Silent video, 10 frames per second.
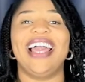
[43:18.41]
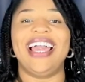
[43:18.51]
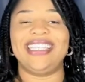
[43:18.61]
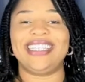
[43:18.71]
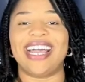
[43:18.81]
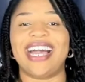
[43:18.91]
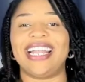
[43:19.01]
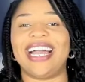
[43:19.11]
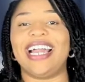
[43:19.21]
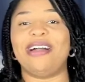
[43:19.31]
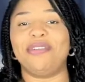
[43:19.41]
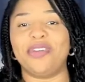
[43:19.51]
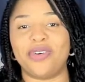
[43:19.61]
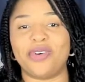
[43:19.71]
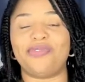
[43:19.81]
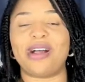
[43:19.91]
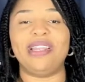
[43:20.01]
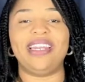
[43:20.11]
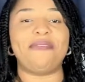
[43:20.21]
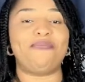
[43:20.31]
Esther, and I am your
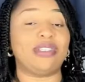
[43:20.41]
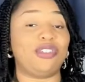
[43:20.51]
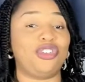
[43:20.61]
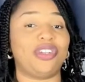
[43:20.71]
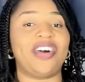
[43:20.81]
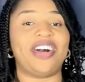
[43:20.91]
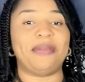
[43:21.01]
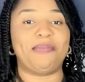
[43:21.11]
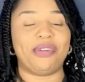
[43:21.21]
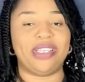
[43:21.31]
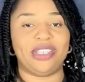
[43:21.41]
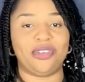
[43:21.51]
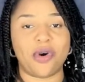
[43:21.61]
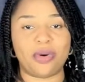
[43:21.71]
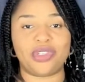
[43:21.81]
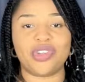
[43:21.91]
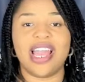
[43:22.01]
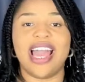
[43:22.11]
family life practitioner and a parenting coach.